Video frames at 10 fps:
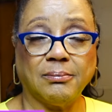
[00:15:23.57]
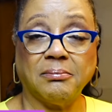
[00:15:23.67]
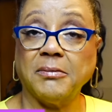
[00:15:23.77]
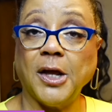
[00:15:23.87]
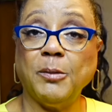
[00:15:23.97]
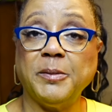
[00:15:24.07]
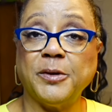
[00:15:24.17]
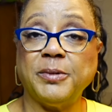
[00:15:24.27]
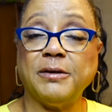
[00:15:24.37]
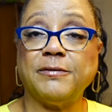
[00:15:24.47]
I don't remember
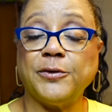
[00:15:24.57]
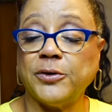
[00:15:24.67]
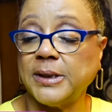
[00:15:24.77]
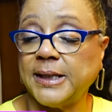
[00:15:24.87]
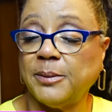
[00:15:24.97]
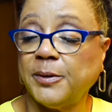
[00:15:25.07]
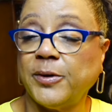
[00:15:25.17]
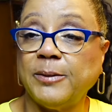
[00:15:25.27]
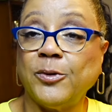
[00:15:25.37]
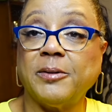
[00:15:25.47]
there being floral in there, but
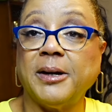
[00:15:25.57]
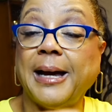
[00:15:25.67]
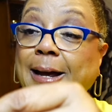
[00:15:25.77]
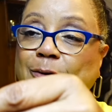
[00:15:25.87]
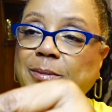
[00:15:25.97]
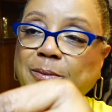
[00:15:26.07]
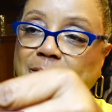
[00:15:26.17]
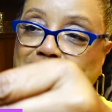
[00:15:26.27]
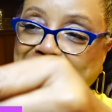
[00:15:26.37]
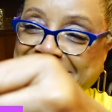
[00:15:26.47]
what do I don't
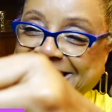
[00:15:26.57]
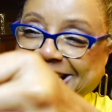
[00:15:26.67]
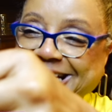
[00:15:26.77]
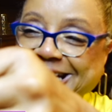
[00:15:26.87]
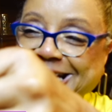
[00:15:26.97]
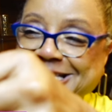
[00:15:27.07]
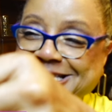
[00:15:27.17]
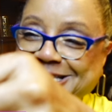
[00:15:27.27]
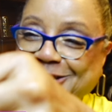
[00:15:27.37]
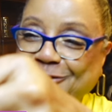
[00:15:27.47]
remember. Let's
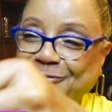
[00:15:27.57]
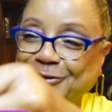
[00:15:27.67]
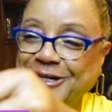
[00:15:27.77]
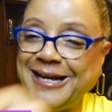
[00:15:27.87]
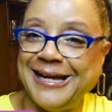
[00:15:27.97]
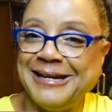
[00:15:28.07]
just go for it.